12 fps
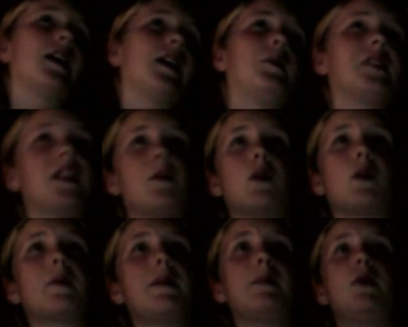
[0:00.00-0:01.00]
help with any more
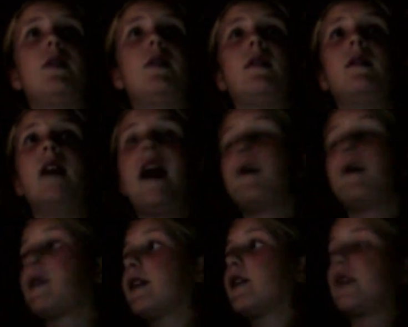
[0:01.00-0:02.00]
people
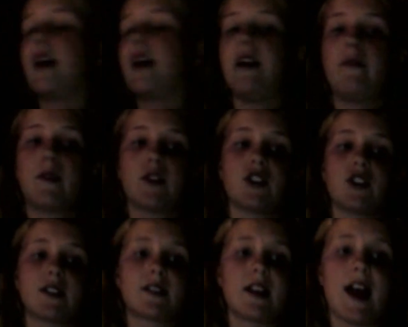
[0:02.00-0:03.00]
ever in your life or
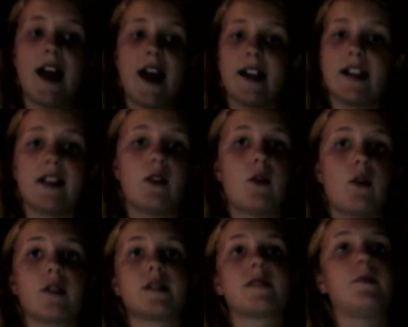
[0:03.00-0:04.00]
just any
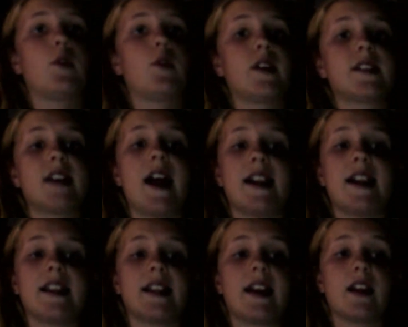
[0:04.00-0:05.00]
horse voice,
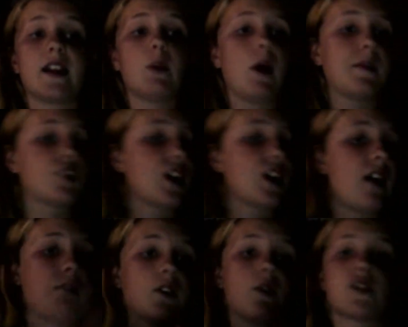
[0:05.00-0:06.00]
anything you want me to try out
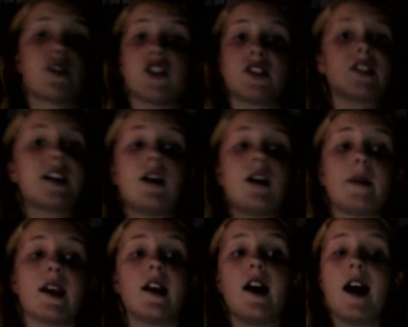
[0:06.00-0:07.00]
for a horse, just tell
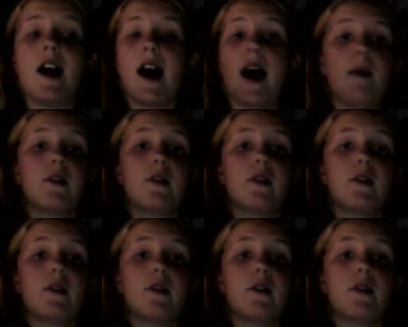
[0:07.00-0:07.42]
me. I'm